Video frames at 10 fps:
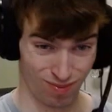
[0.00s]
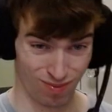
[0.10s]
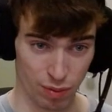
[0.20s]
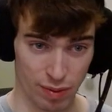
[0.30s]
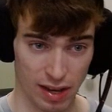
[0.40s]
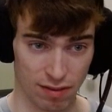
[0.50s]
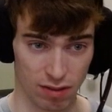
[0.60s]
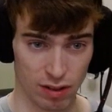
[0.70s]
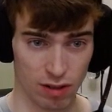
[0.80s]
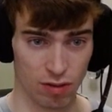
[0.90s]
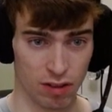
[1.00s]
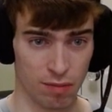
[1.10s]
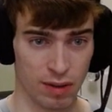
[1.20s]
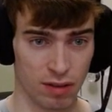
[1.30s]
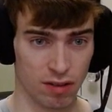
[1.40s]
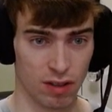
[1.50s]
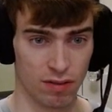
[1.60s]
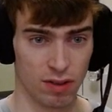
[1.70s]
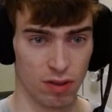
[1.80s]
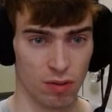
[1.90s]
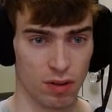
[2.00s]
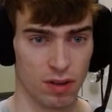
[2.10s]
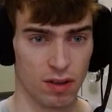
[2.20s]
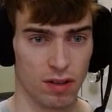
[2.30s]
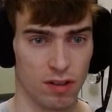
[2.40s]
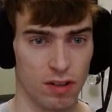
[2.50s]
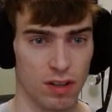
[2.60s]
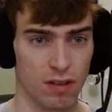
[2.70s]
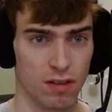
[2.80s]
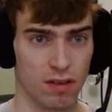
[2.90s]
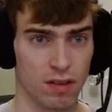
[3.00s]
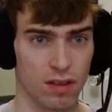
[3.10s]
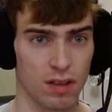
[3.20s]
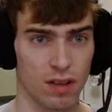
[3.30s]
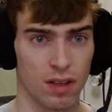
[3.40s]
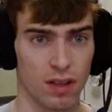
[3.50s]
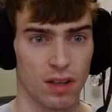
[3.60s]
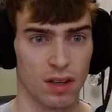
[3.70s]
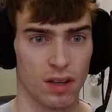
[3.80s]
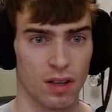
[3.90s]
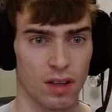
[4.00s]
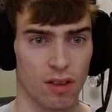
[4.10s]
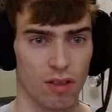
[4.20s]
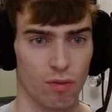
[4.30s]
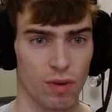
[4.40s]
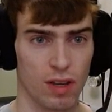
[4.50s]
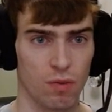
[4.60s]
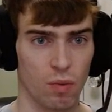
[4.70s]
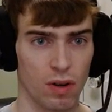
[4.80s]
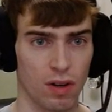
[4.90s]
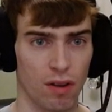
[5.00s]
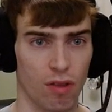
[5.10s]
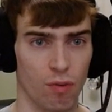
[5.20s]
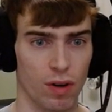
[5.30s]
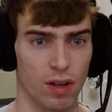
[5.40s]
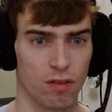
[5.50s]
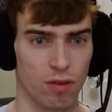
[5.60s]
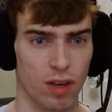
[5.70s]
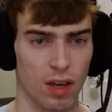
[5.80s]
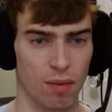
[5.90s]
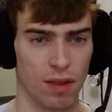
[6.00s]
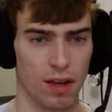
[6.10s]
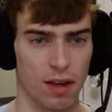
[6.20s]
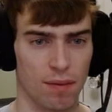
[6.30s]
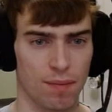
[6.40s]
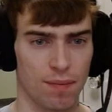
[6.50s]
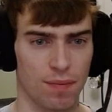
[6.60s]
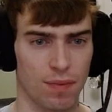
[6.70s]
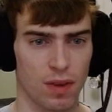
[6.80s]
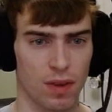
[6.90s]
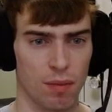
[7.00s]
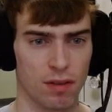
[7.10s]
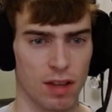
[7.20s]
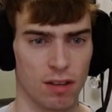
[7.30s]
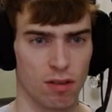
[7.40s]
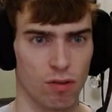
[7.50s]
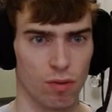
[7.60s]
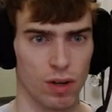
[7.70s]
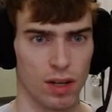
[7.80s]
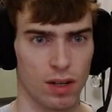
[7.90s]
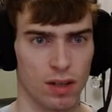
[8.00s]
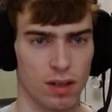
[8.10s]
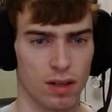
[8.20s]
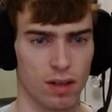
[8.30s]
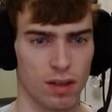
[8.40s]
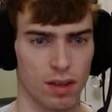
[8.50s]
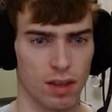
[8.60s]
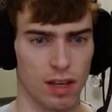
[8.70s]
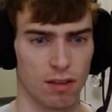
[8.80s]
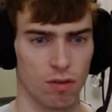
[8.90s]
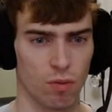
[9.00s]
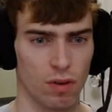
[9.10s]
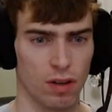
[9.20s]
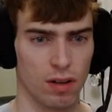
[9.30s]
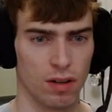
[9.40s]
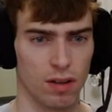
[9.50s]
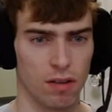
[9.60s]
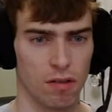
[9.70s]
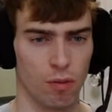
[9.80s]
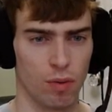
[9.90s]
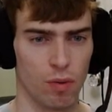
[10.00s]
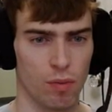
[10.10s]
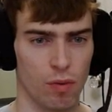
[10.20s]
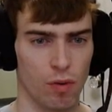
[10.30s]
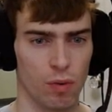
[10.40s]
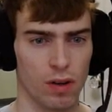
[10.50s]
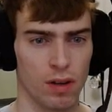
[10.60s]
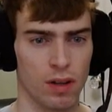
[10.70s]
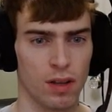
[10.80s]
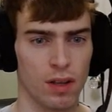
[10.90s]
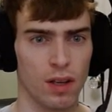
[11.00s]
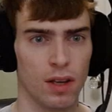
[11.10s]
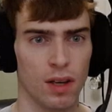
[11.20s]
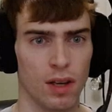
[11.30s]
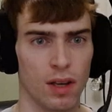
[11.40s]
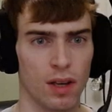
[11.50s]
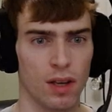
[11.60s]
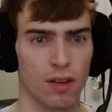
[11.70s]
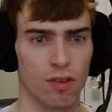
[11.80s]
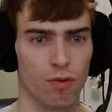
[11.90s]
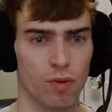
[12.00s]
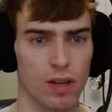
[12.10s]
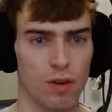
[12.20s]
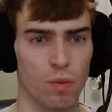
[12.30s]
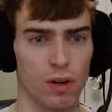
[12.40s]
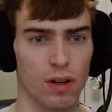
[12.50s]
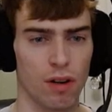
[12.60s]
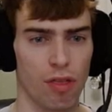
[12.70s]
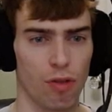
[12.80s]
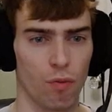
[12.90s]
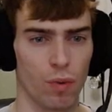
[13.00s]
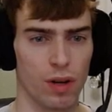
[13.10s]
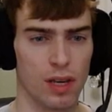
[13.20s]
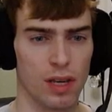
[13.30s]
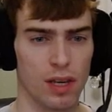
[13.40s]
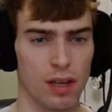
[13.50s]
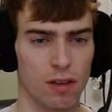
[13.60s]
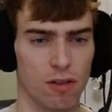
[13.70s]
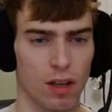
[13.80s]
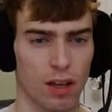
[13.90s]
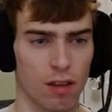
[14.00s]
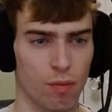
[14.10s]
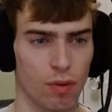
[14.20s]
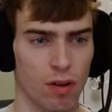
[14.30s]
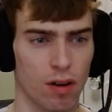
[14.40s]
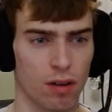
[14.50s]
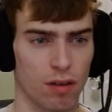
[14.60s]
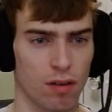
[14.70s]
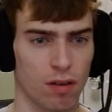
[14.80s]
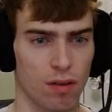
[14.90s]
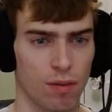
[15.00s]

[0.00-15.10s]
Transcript: We may have to redo this middle stuff too. Jesus. 3, 1, 3, so it can't be that. That means that's 3. And that's a 1, and there'll be one more 1. 3, 1, 3, so that gets blocked.